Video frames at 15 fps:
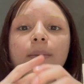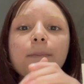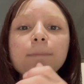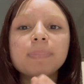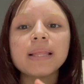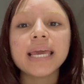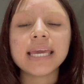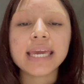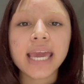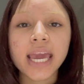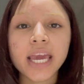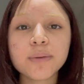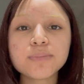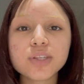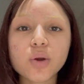play
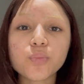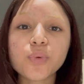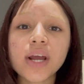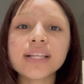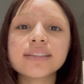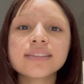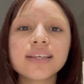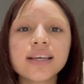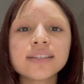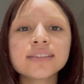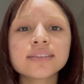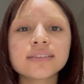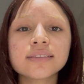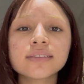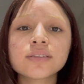games, write
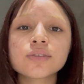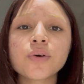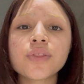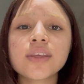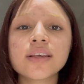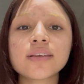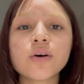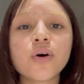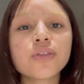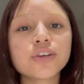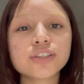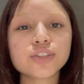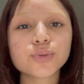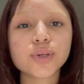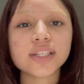tests so that other
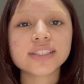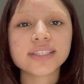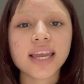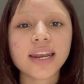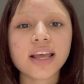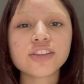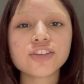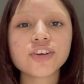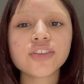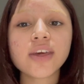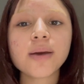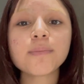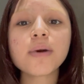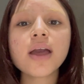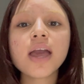students can answer them,